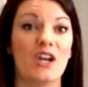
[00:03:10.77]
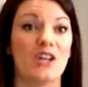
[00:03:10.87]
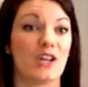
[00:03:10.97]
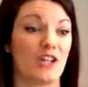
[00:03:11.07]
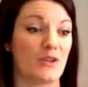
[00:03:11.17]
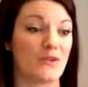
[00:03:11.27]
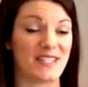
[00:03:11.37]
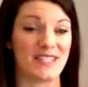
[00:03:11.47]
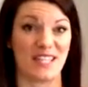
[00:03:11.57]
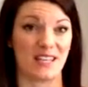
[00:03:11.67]
You can use
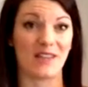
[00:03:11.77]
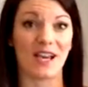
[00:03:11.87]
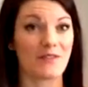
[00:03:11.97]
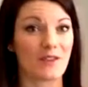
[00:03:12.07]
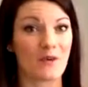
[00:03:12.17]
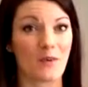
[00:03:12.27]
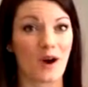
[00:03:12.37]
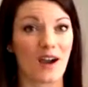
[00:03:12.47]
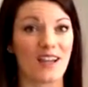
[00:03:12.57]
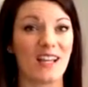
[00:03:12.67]
stevia if you
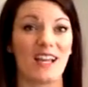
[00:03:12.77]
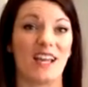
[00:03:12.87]
want.